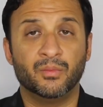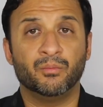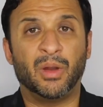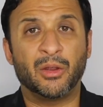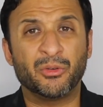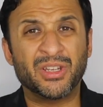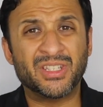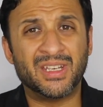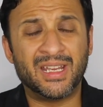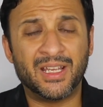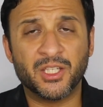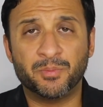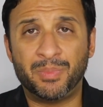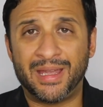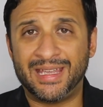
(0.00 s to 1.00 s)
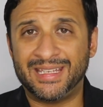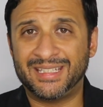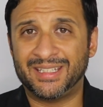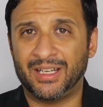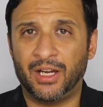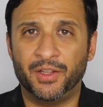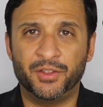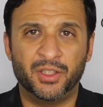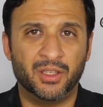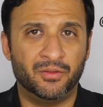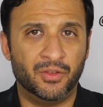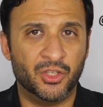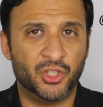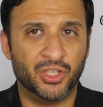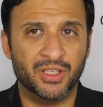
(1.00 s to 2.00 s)
My reasoning is based on the
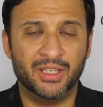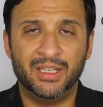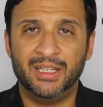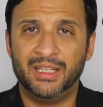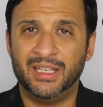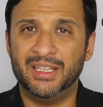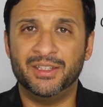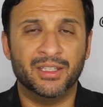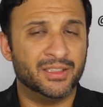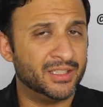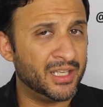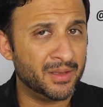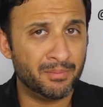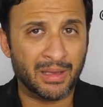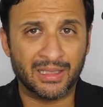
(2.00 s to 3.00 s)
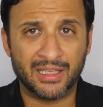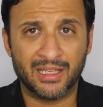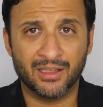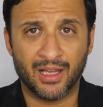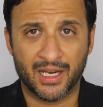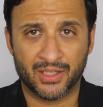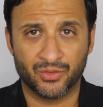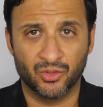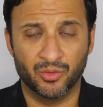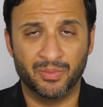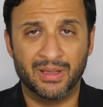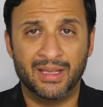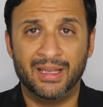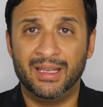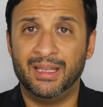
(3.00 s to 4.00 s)
division in the Team Melli locker room.
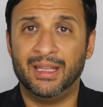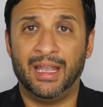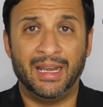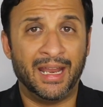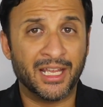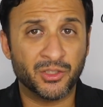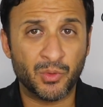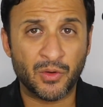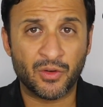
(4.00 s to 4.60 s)
And as we